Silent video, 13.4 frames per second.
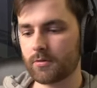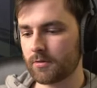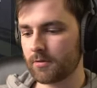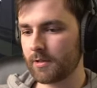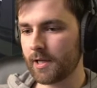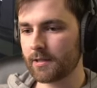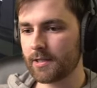
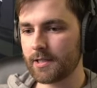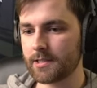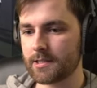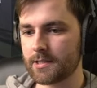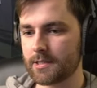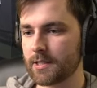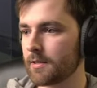like
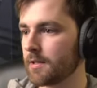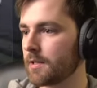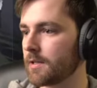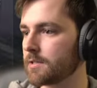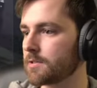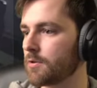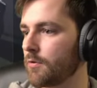this, and then
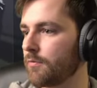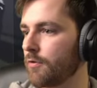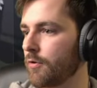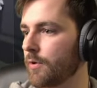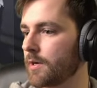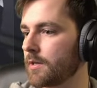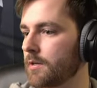let's go
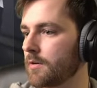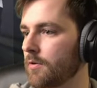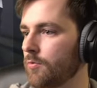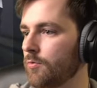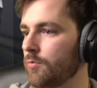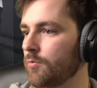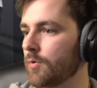forward.
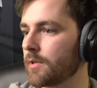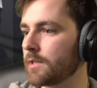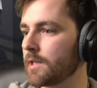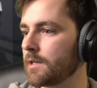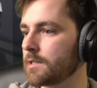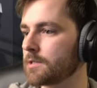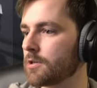Ooh, and
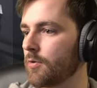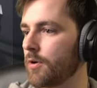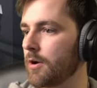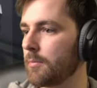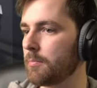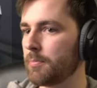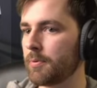then let's go
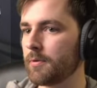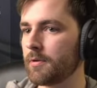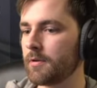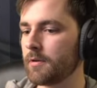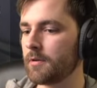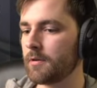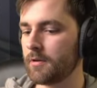up.
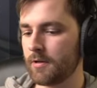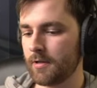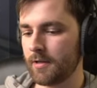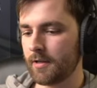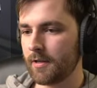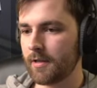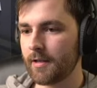
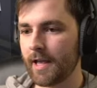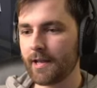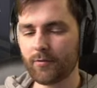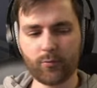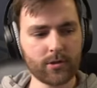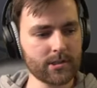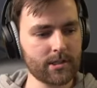And
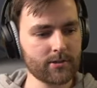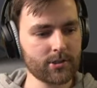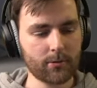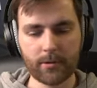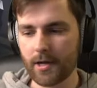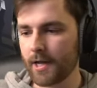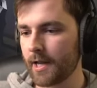was there
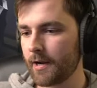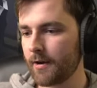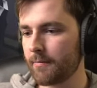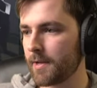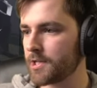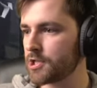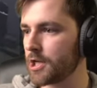some guy here
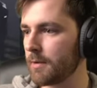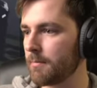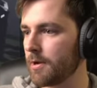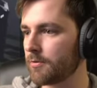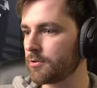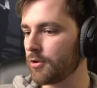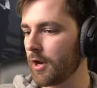mentioning
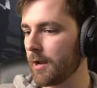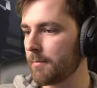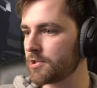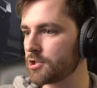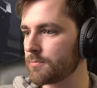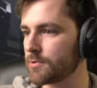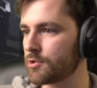about, talking about
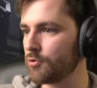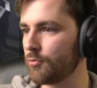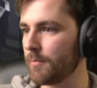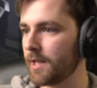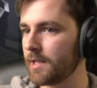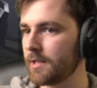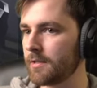some
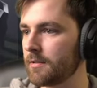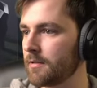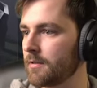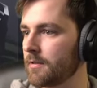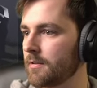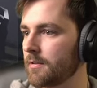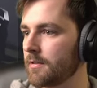zooming?
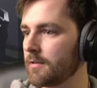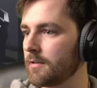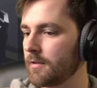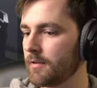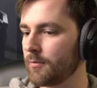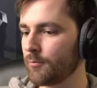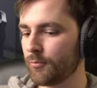
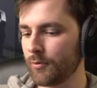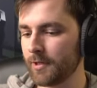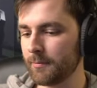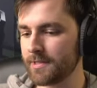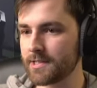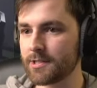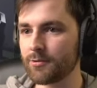We'll
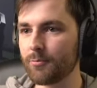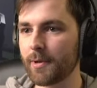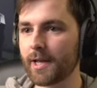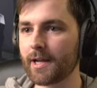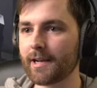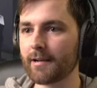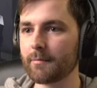be zooming a
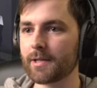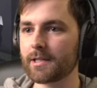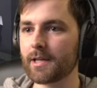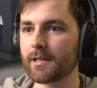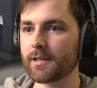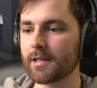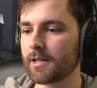little bit, I
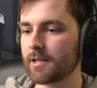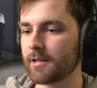think.